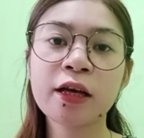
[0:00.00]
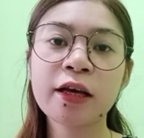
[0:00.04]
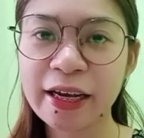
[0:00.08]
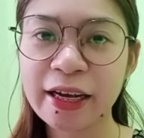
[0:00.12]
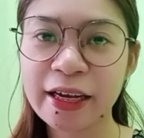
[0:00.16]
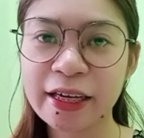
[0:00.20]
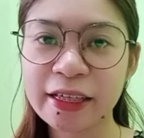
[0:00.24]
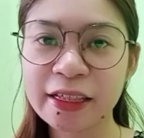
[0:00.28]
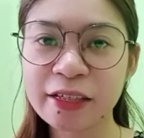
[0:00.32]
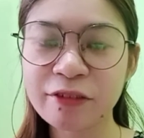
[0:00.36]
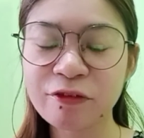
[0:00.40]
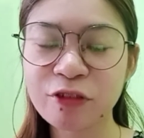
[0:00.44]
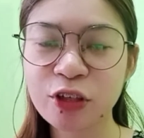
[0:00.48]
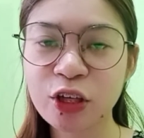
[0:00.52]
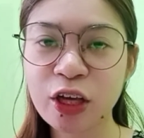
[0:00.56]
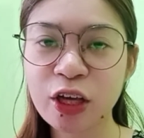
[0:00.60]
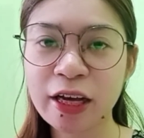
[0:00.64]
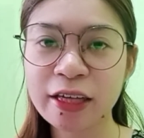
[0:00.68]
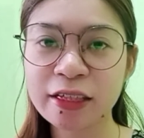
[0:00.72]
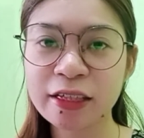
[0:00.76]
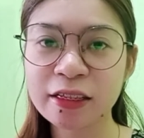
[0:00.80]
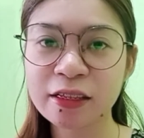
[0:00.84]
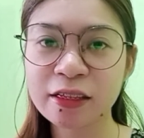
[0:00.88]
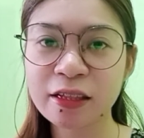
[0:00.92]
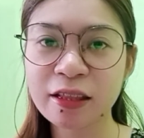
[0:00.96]
And if you
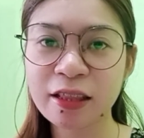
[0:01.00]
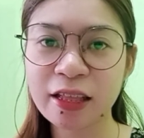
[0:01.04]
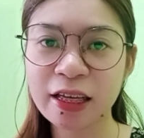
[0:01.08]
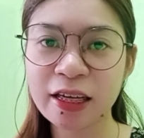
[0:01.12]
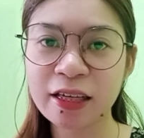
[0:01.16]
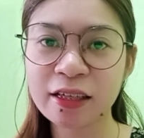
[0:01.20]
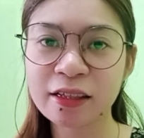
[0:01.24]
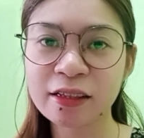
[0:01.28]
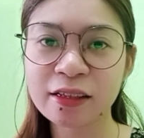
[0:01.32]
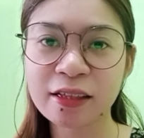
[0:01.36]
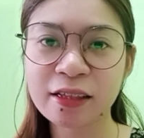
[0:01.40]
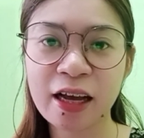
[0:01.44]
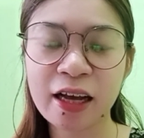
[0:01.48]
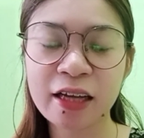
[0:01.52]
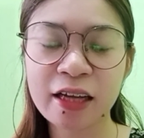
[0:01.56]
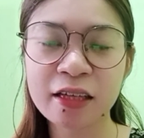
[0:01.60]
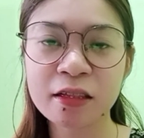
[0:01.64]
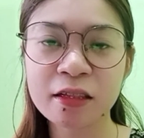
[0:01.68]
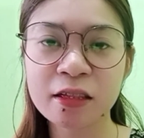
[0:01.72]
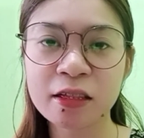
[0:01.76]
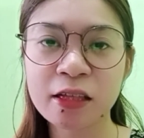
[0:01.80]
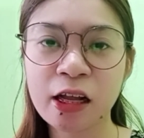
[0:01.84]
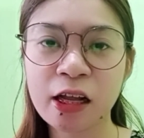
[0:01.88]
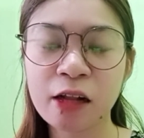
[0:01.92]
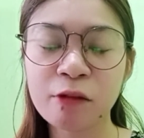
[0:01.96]
guys think na
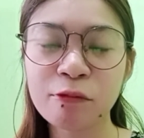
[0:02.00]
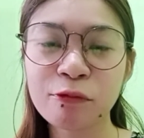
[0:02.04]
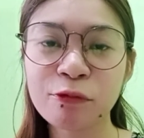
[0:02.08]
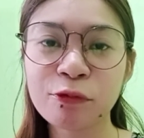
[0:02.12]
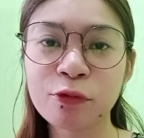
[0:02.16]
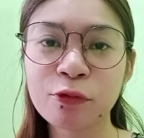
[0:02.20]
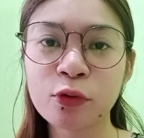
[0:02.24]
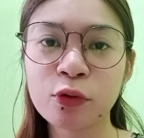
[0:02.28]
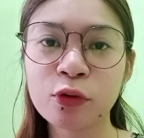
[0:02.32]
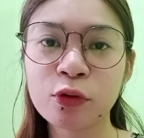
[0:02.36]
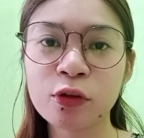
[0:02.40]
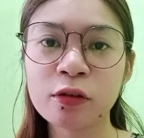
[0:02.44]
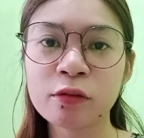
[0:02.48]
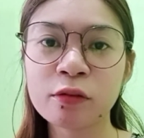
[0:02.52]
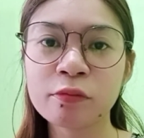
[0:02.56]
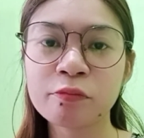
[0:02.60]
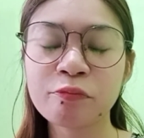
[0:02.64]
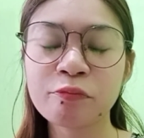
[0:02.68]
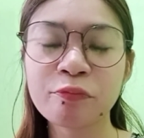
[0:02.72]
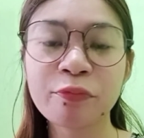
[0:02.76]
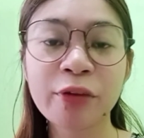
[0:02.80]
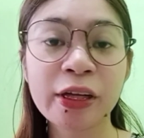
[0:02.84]
it's helpful,